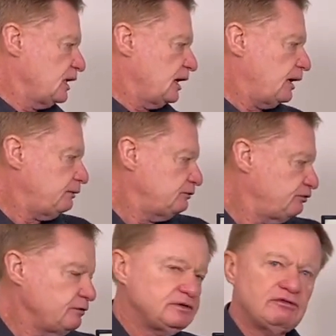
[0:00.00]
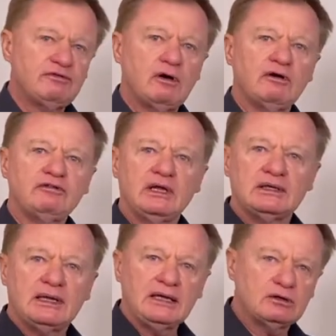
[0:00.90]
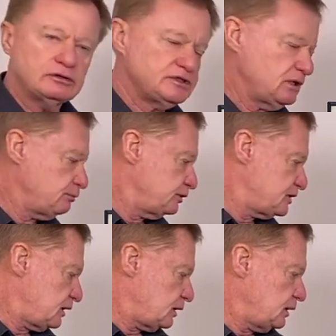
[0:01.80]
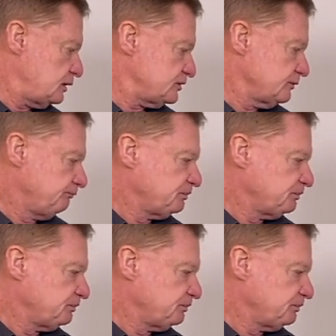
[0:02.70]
155 land content per townhouse,